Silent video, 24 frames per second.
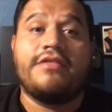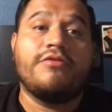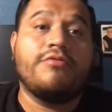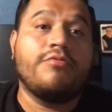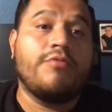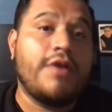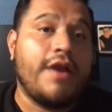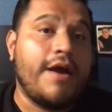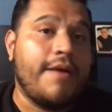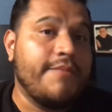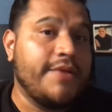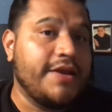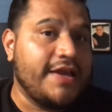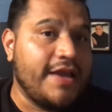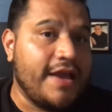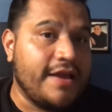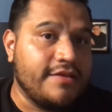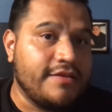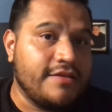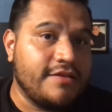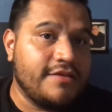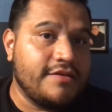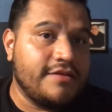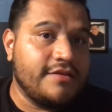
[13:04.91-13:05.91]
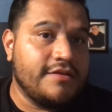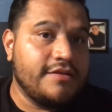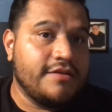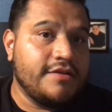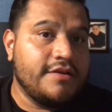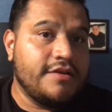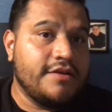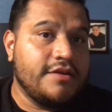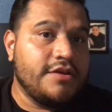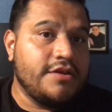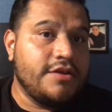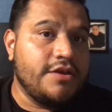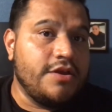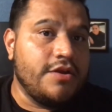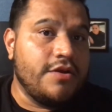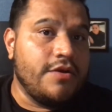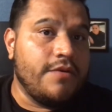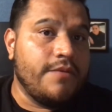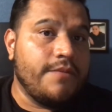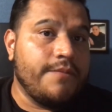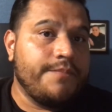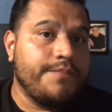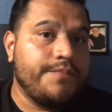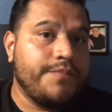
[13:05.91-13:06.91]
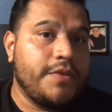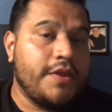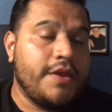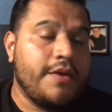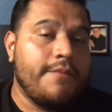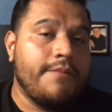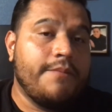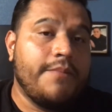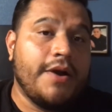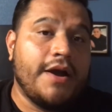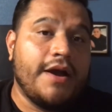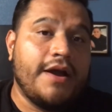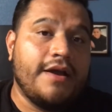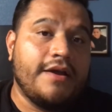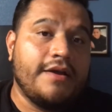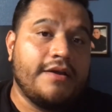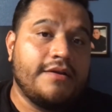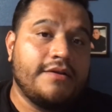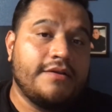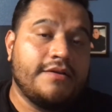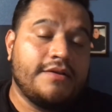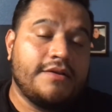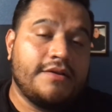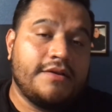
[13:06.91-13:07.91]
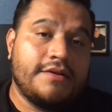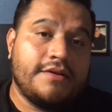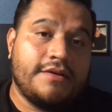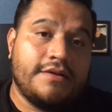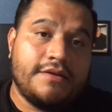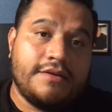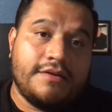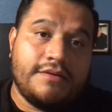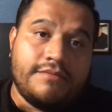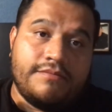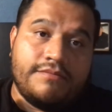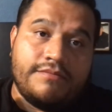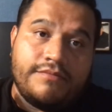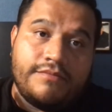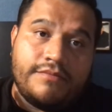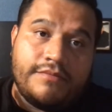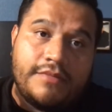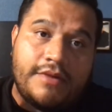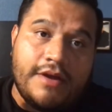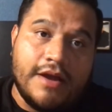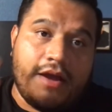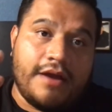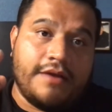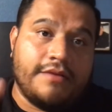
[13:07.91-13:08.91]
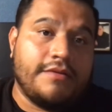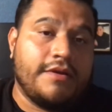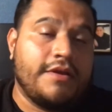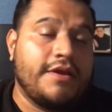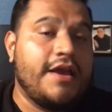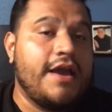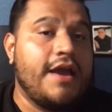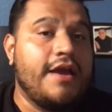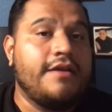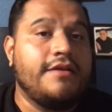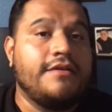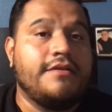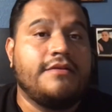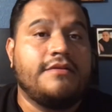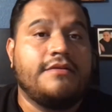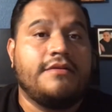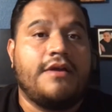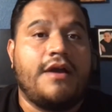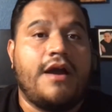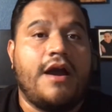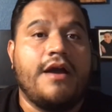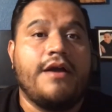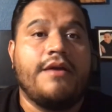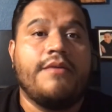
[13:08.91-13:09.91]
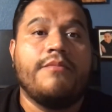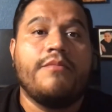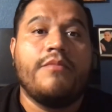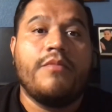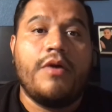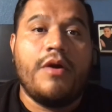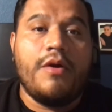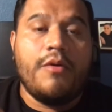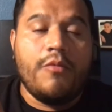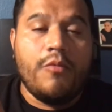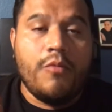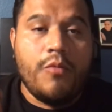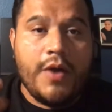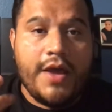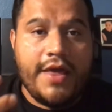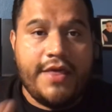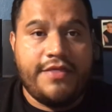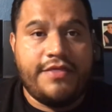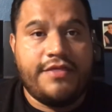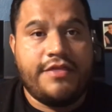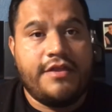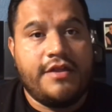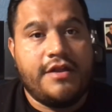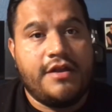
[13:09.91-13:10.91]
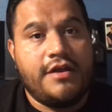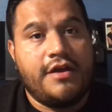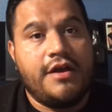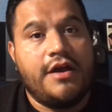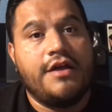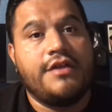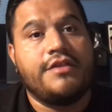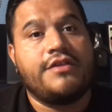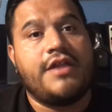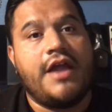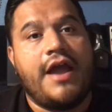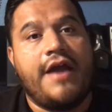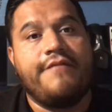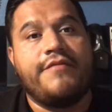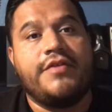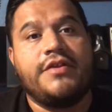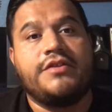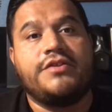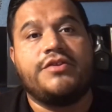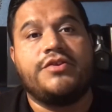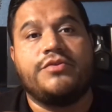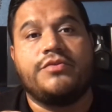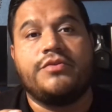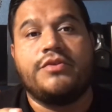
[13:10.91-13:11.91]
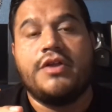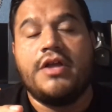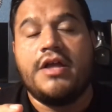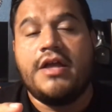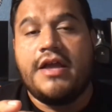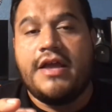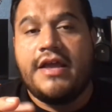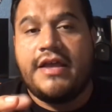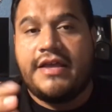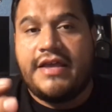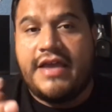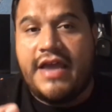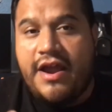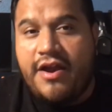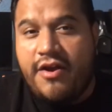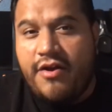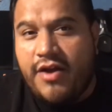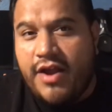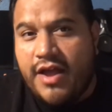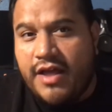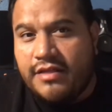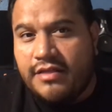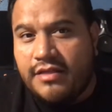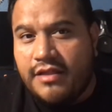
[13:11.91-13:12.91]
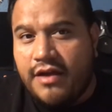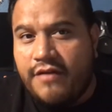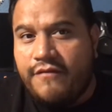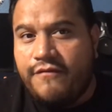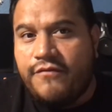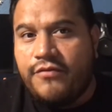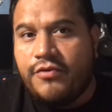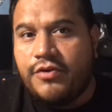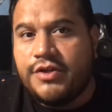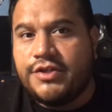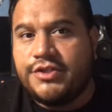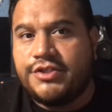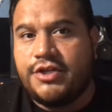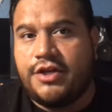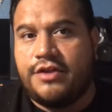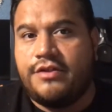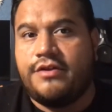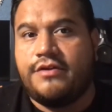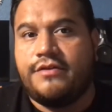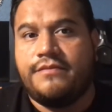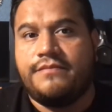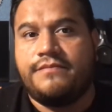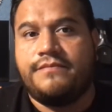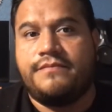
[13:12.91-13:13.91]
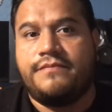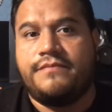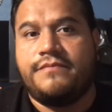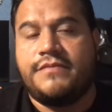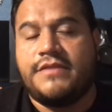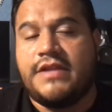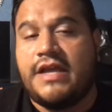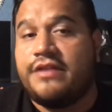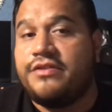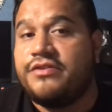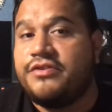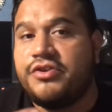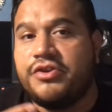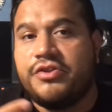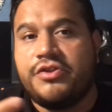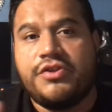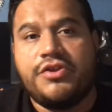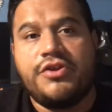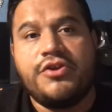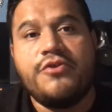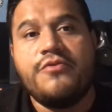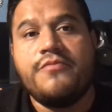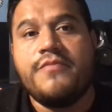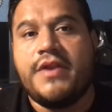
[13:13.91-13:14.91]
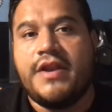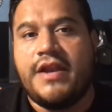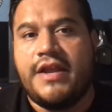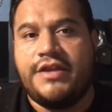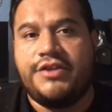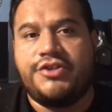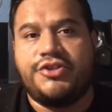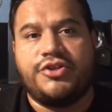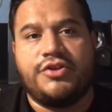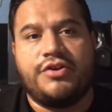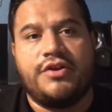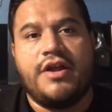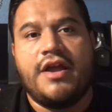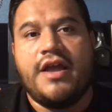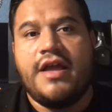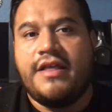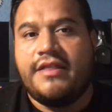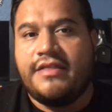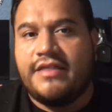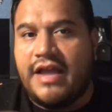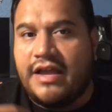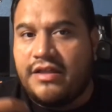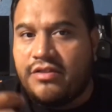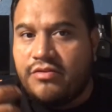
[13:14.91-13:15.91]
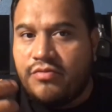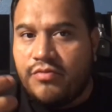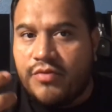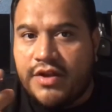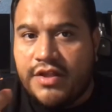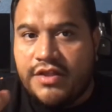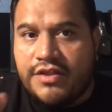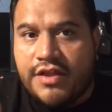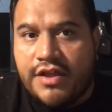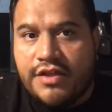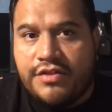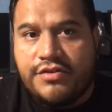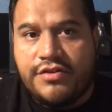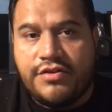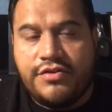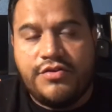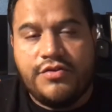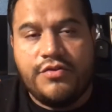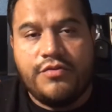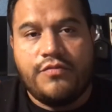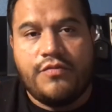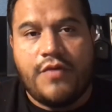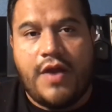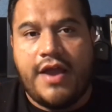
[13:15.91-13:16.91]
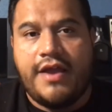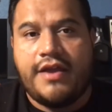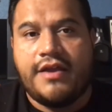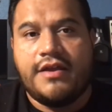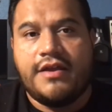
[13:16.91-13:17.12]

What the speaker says: what I'm against, But, again, I am with us having to care and love for each other. That's just human nature. That's what it says to do, right?